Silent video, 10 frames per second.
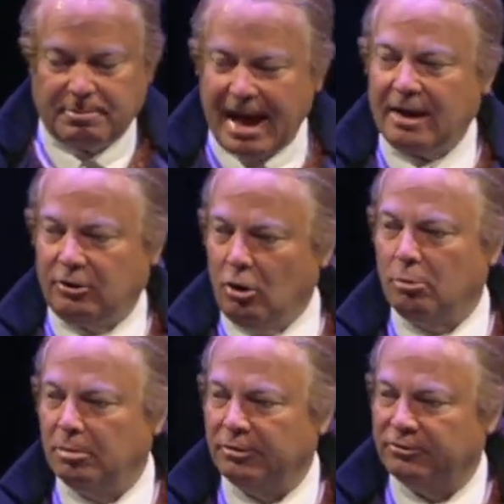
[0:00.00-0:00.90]
bad
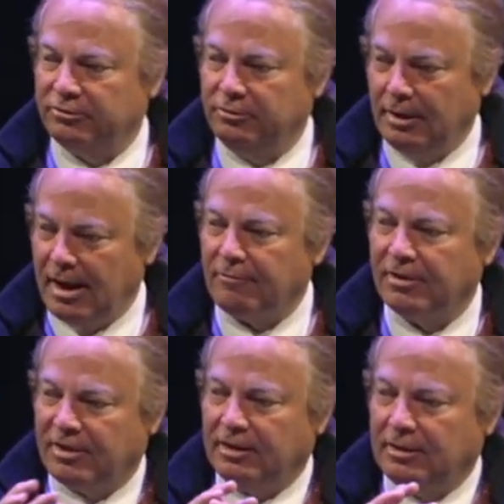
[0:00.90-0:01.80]
nobles,
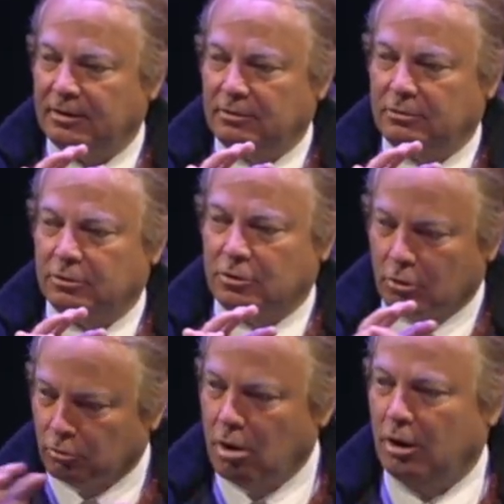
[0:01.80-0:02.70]
everything that could
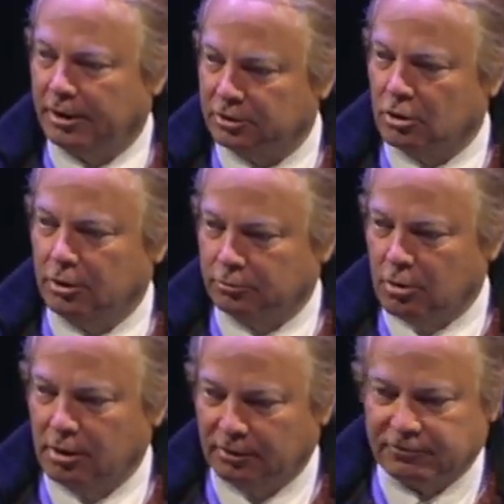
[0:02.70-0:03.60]
go wrong had gone
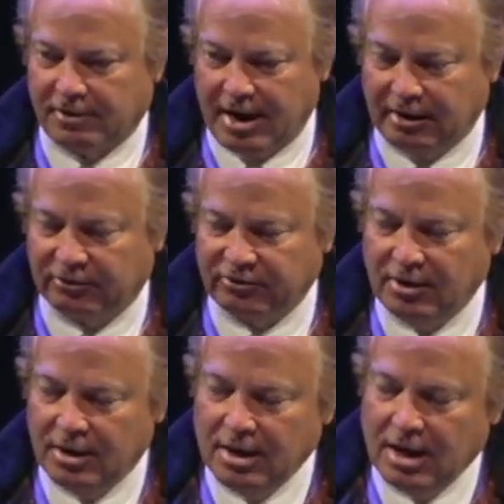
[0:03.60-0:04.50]
wrong in France.
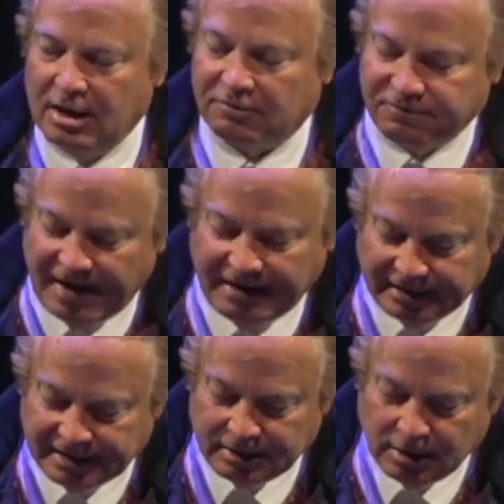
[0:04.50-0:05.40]
And
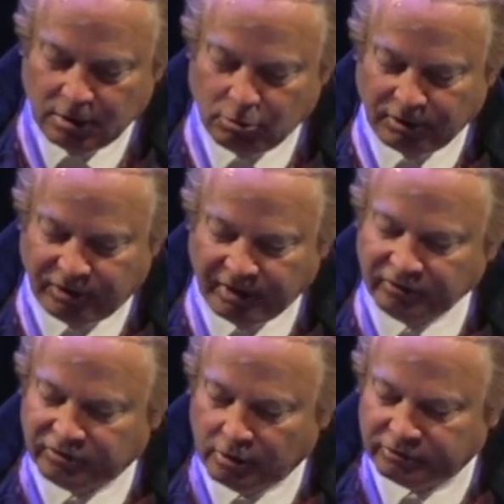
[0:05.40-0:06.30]
finally, when
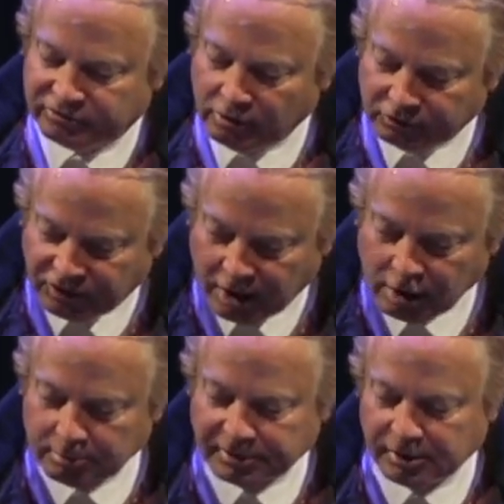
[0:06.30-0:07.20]
things go so
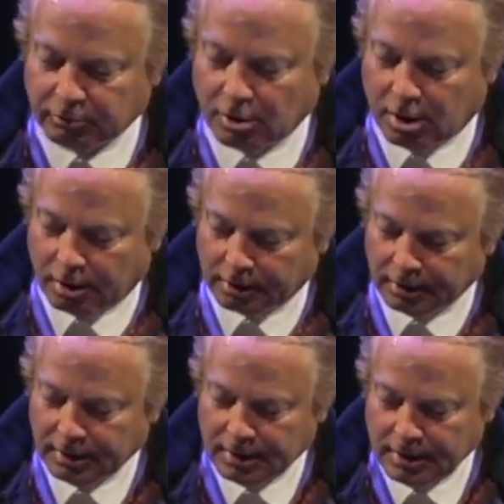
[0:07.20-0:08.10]
terribly
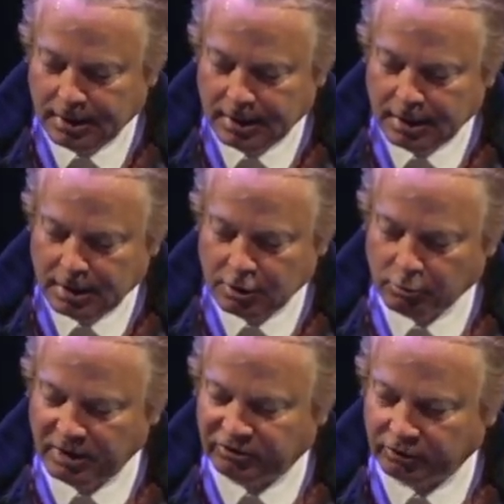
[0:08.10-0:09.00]
wrong,
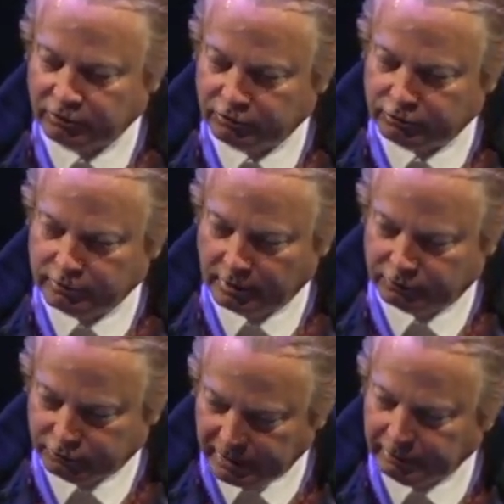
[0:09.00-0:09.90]
you reach a
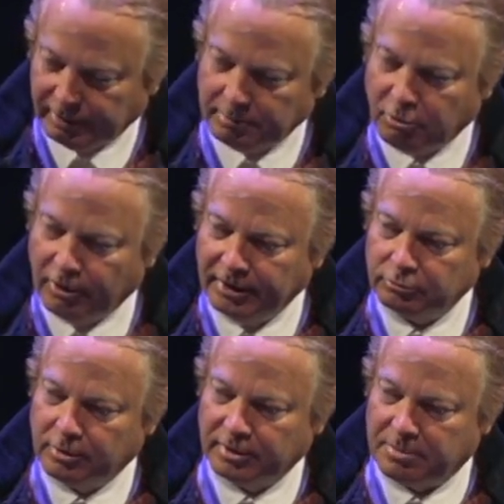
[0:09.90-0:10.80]
triggering
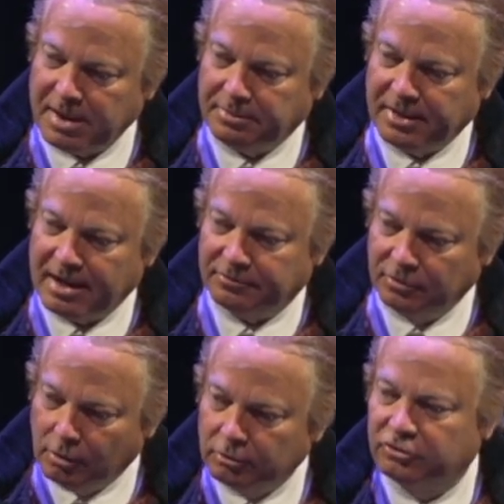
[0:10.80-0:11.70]
point where the people have
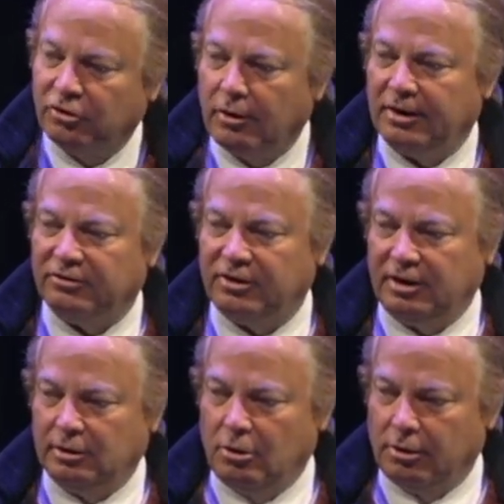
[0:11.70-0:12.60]
no choice
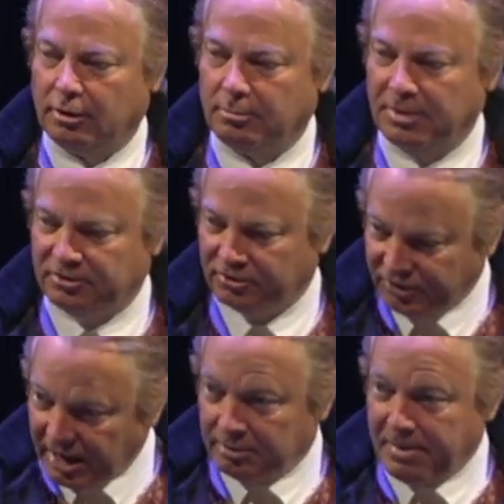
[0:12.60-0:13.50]
any longer but to
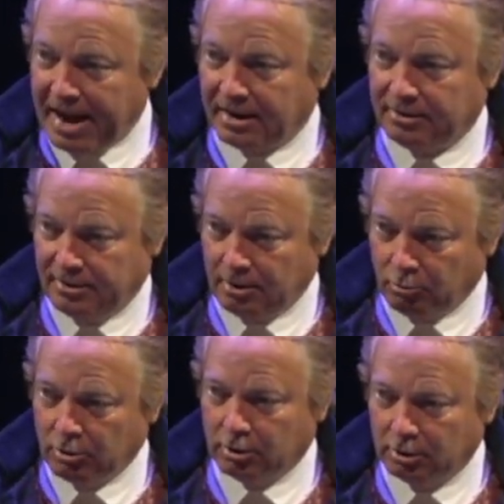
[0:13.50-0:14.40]
take back
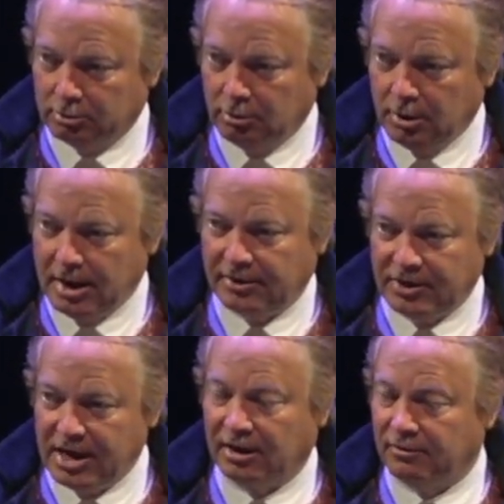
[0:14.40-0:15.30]
their world at
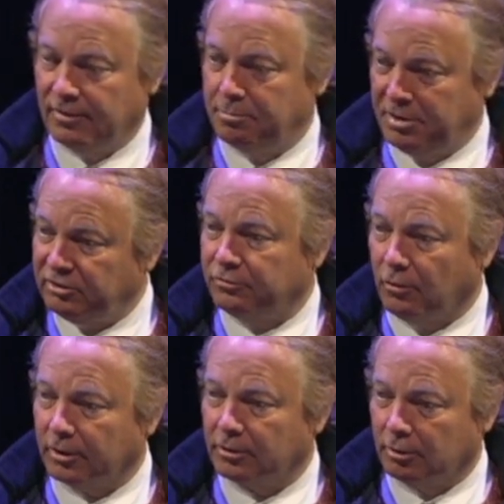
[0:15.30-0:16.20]
the end of a
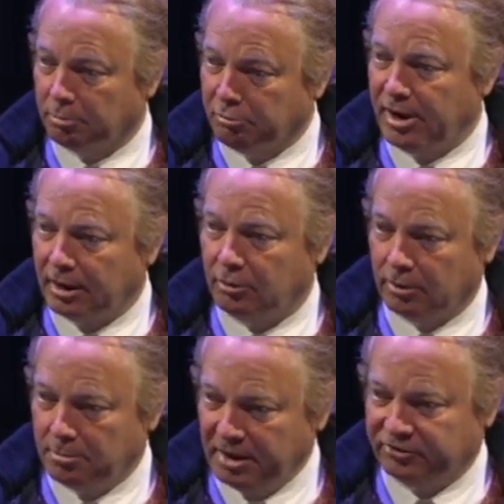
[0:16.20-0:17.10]
pitchfork or a brick
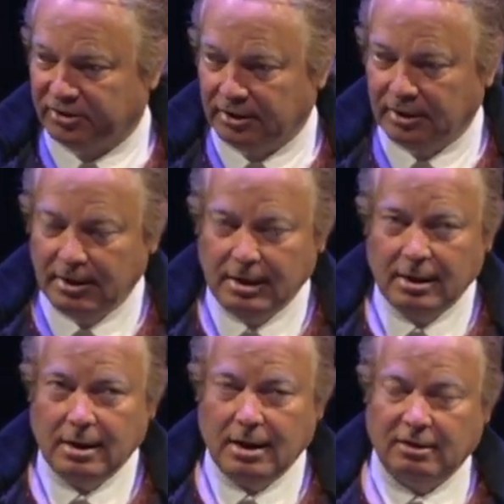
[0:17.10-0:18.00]
or a musket.
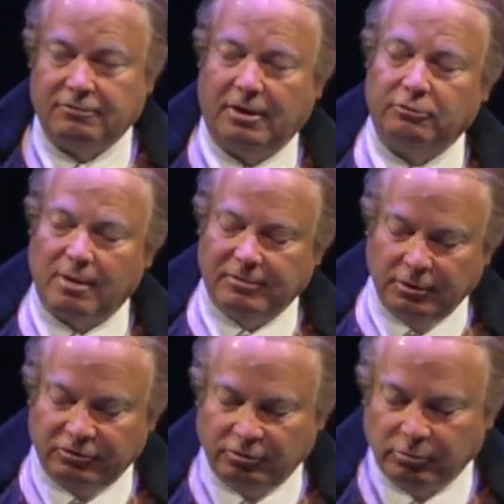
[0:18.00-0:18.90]
And the French
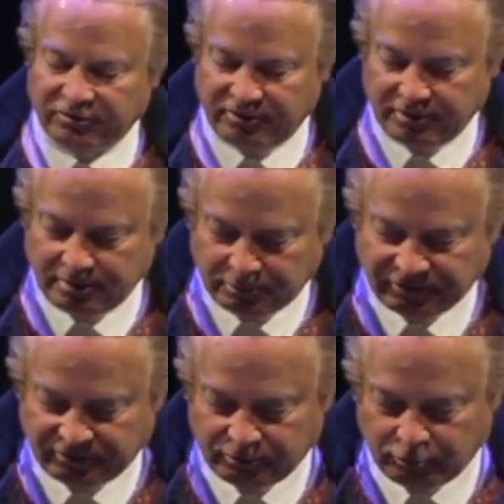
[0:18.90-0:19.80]
Revolution was
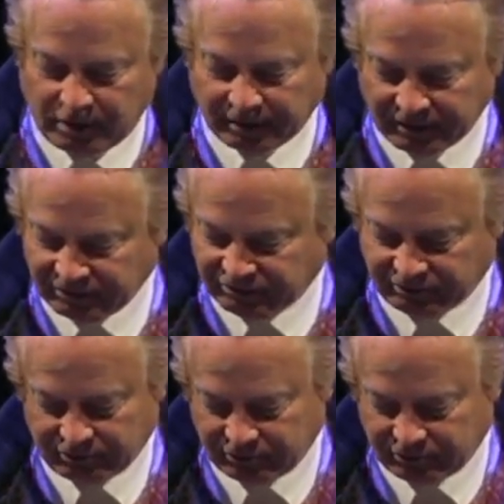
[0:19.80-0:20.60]
one of these